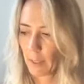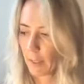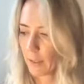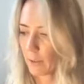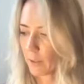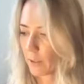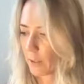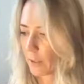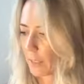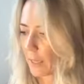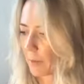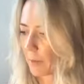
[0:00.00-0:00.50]

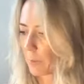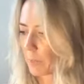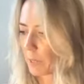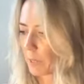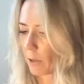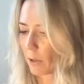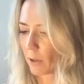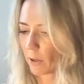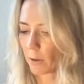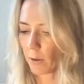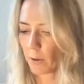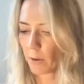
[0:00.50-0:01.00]
And just let me
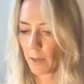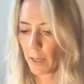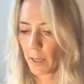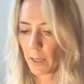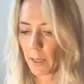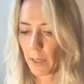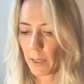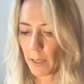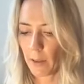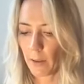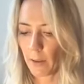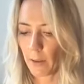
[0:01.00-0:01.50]
know
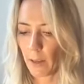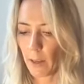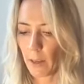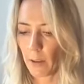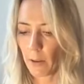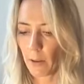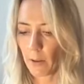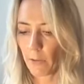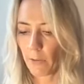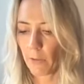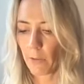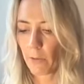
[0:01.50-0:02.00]
any
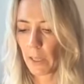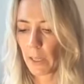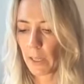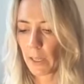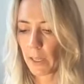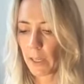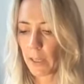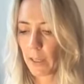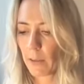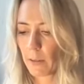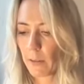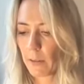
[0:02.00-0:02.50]
other
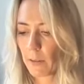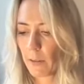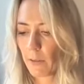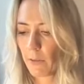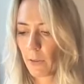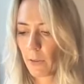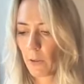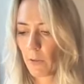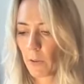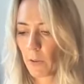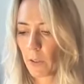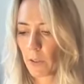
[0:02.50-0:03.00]
feelings,
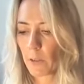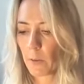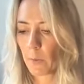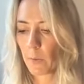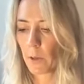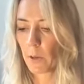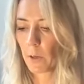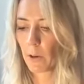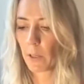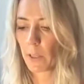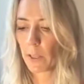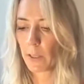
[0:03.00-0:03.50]
if you've
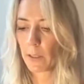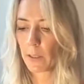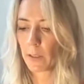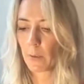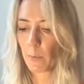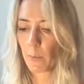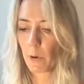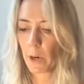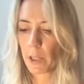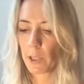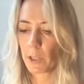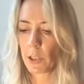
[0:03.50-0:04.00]
experienced
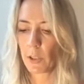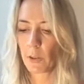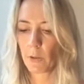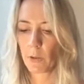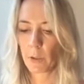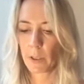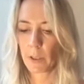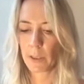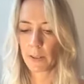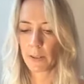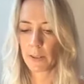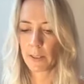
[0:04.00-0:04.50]
depression
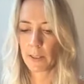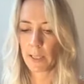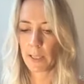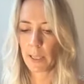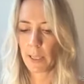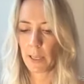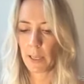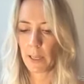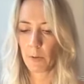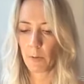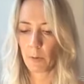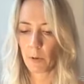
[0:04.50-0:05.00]
or can
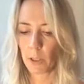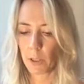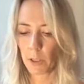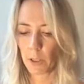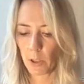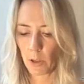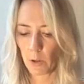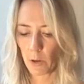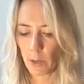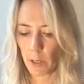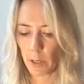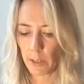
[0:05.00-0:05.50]
see it, what
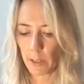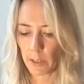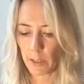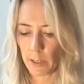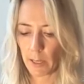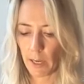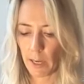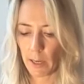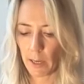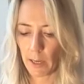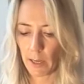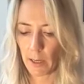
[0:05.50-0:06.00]
is your
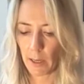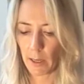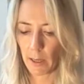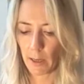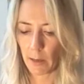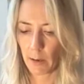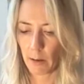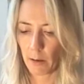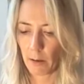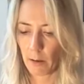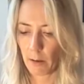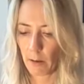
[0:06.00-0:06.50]

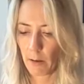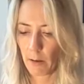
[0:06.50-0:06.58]
understanding?